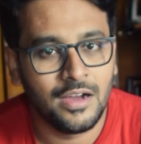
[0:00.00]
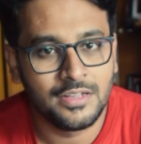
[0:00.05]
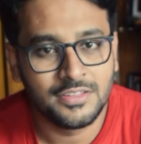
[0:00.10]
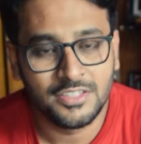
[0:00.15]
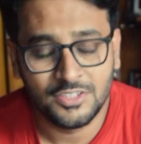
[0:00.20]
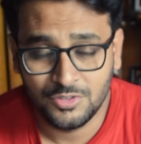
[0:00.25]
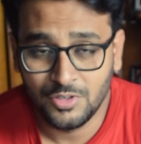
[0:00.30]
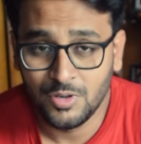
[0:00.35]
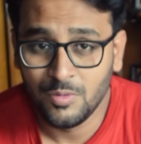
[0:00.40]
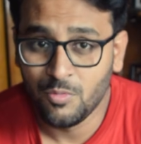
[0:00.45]

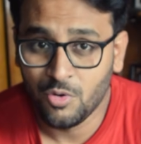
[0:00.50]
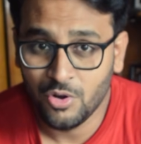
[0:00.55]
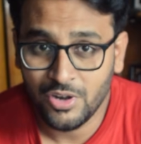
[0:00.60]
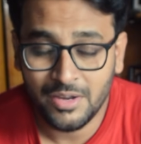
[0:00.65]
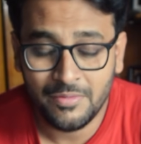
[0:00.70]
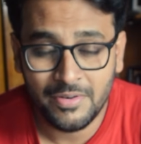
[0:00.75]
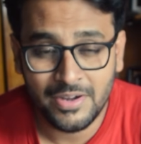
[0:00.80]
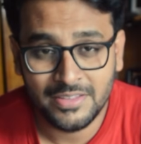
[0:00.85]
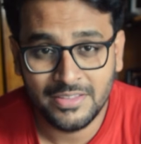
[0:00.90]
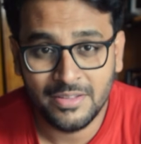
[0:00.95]
This will
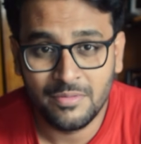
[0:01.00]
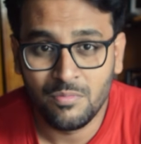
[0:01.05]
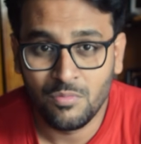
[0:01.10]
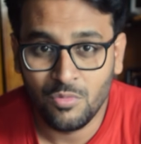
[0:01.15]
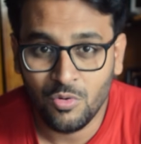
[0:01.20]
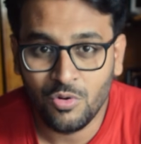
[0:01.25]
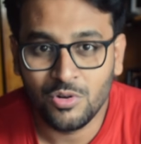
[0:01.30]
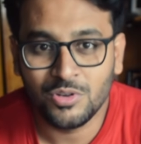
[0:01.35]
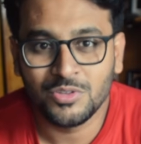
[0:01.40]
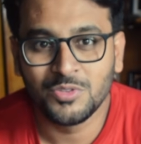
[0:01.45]
motivate
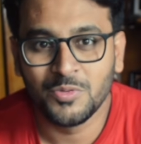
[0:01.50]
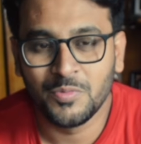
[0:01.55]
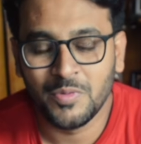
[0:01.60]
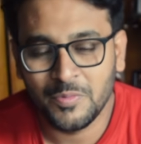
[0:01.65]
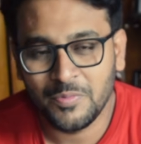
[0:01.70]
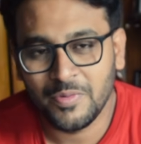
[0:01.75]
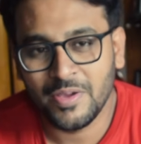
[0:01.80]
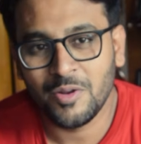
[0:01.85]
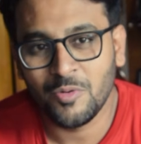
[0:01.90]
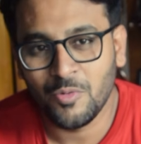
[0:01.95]
them more to
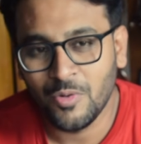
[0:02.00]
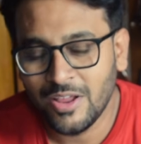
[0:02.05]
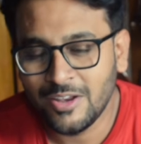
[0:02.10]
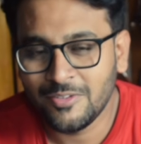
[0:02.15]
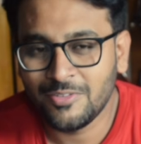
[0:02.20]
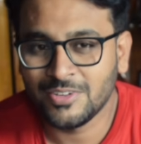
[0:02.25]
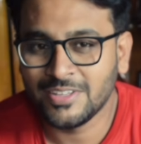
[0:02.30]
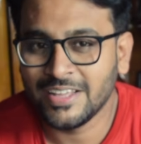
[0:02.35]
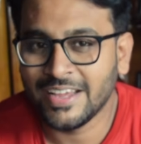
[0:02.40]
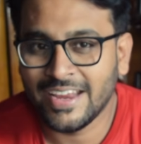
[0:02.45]
prepare
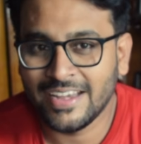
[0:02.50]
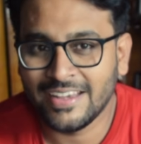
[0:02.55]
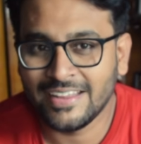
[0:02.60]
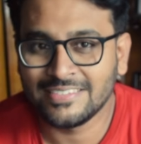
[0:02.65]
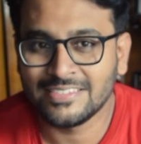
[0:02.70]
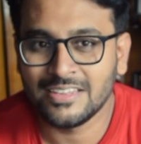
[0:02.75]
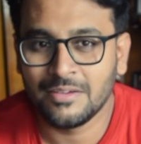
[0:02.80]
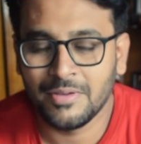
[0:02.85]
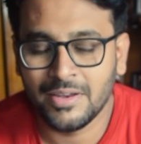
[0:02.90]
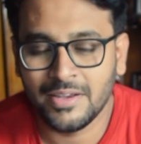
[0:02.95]
well for the GATE
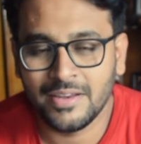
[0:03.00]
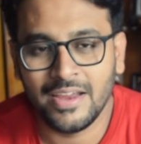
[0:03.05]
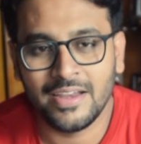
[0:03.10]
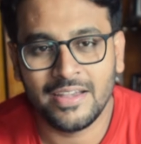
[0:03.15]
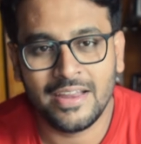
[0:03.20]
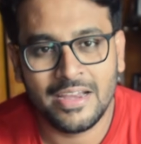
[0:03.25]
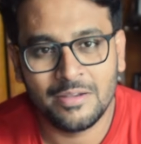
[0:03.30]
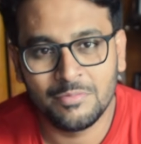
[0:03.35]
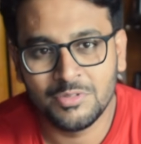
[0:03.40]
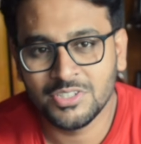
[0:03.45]
exam and
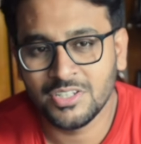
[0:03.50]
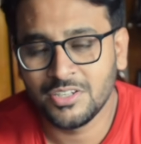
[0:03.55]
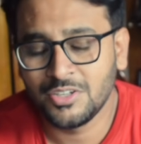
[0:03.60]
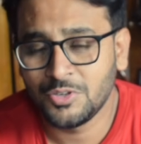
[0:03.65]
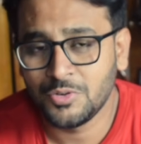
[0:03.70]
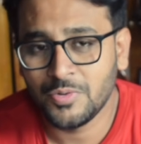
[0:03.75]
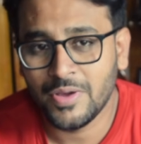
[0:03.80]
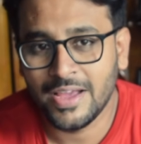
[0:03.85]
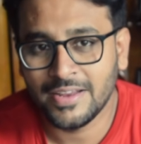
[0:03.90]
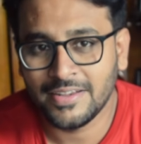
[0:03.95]
get admission
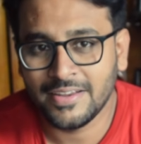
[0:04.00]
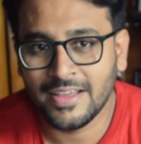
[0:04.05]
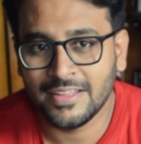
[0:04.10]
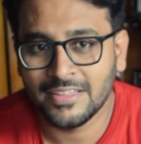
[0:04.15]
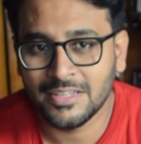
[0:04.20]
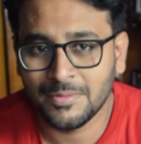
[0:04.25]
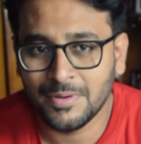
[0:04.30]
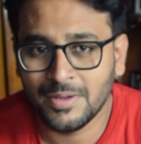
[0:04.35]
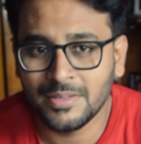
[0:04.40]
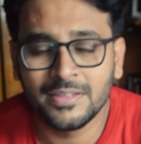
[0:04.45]
into IIT
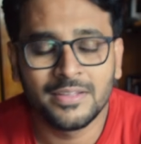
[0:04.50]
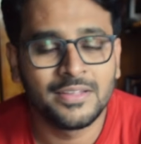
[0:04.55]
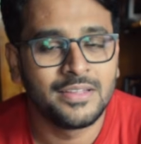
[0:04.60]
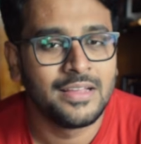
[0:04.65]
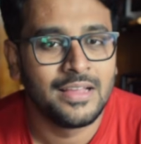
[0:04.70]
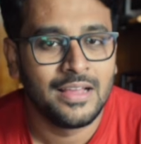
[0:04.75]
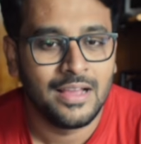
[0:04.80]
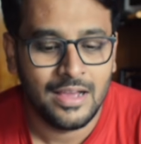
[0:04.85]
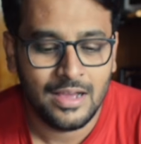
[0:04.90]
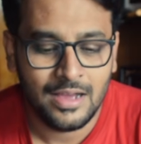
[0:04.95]

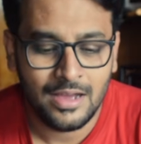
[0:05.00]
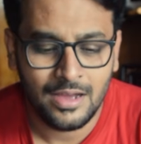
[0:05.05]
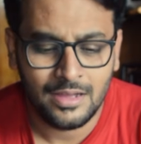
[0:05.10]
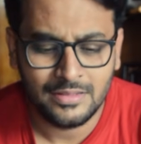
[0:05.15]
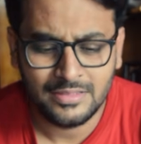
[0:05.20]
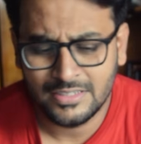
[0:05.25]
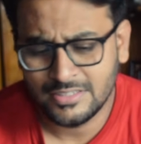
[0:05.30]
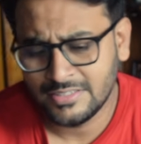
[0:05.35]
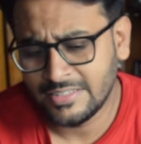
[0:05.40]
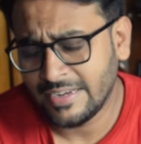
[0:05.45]

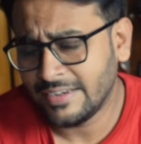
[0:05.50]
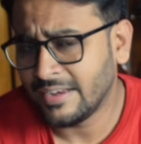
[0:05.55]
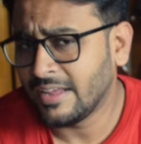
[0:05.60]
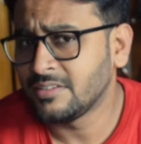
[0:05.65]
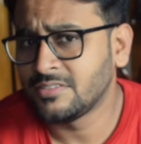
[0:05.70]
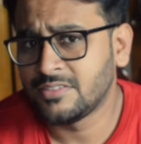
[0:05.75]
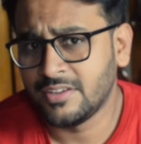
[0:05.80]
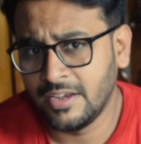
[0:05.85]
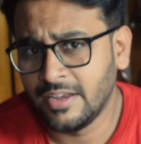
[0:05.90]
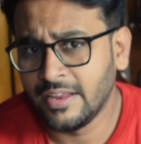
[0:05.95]
Hyderabad. This data
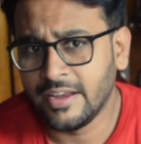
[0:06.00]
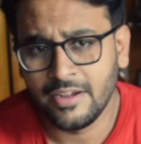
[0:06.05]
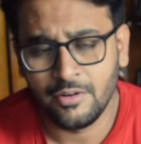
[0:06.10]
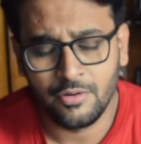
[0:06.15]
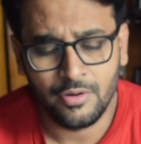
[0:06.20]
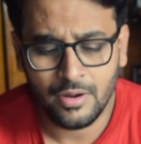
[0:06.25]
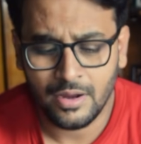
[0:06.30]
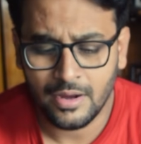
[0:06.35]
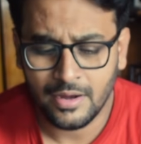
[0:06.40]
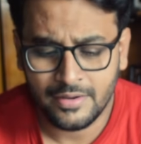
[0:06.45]
is really,
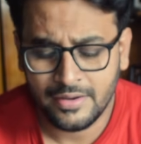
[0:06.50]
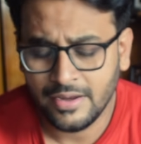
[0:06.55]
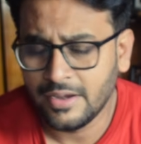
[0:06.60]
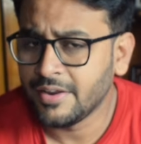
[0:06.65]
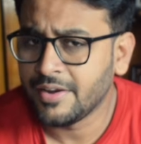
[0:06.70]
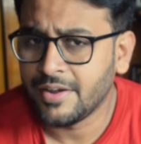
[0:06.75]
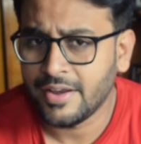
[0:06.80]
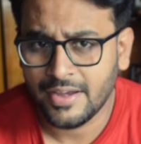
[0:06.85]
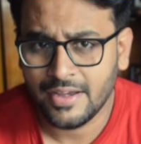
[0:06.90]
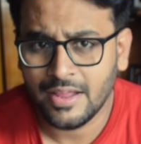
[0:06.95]

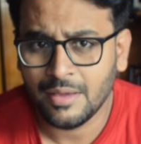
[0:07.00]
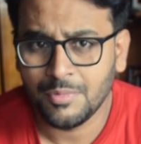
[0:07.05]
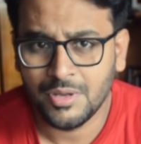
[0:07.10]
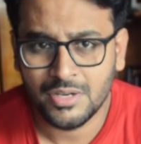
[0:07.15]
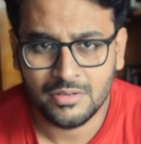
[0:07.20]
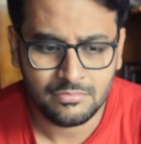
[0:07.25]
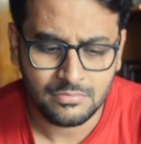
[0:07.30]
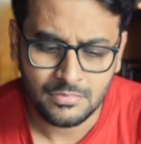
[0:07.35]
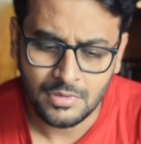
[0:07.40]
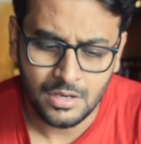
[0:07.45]
really great. I
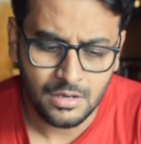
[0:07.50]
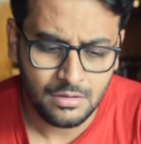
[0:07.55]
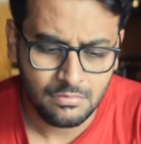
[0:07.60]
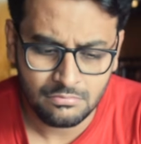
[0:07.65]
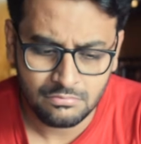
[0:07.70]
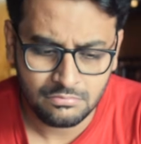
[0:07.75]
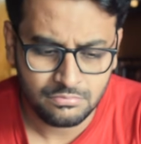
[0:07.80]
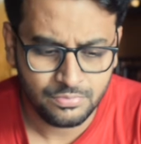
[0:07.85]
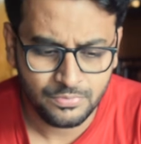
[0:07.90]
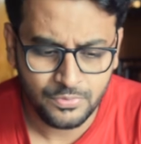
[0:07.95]
mean,
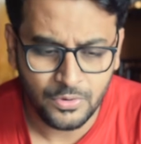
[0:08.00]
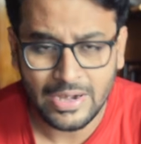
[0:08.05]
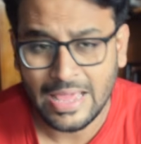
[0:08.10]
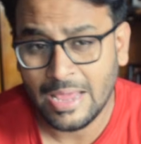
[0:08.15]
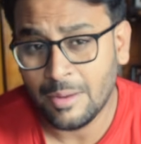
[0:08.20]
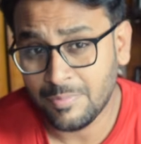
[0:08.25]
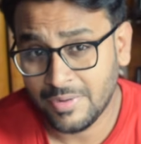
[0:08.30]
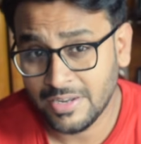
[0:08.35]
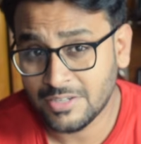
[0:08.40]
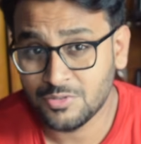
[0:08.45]
for
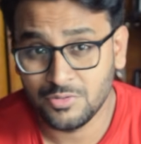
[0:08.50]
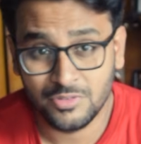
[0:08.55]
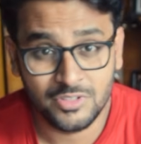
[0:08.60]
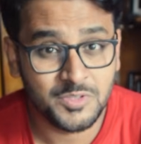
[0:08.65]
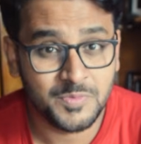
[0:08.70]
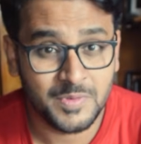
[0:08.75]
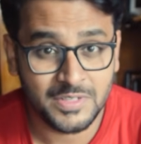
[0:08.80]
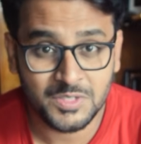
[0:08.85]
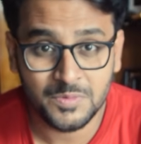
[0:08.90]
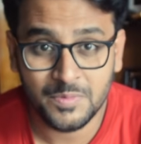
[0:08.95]
MTech
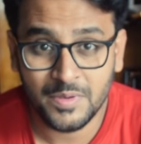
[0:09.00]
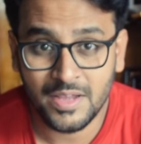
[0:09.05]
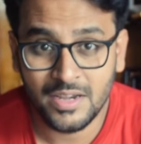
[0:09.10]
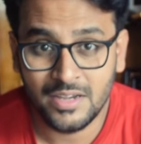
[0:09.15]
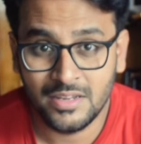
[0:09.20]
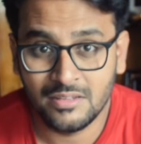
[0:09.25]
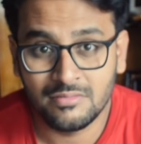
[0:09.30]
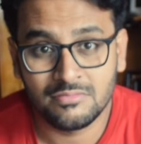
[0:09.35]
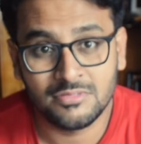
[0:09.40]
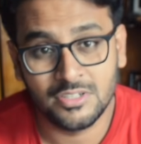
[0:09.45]
students
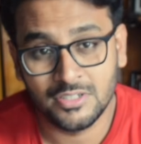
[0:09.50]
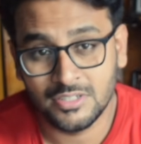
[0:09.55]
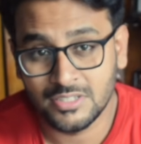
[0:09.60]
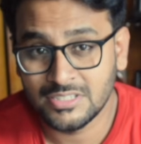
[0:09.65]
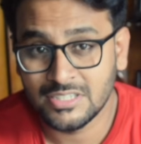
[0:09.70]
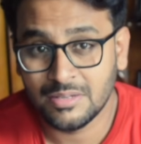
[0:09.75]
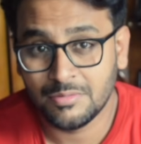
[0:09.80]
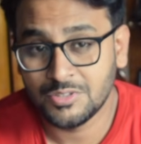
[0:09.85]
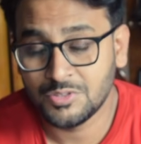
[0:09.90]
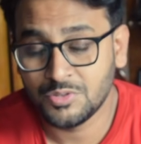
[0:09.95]
specifically,
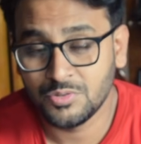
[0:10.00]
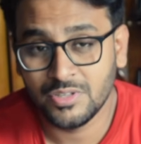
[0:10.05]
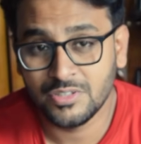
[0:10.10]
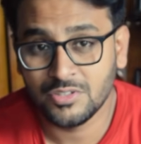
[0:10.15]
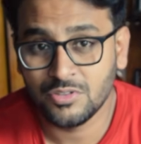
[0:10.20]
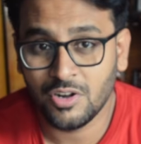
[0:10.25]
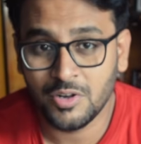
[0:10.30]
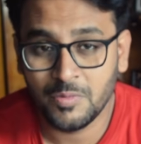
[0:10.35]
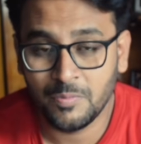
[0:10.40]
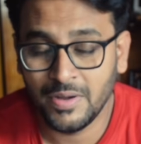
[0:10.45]
37
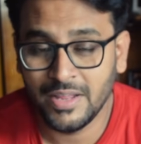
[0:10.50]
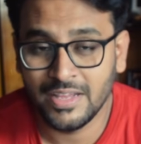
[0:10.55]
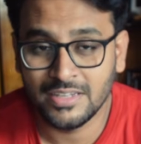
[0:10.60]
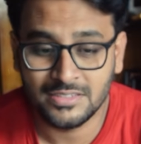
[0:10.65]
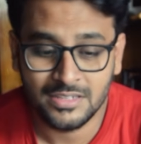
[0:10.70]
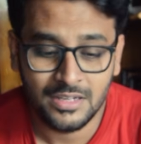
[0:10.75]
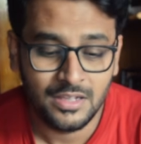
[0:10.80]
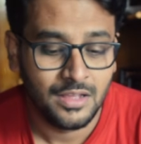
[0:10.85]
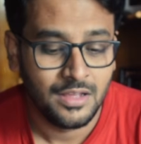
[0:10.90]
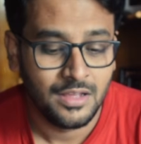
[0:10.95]
students got placed.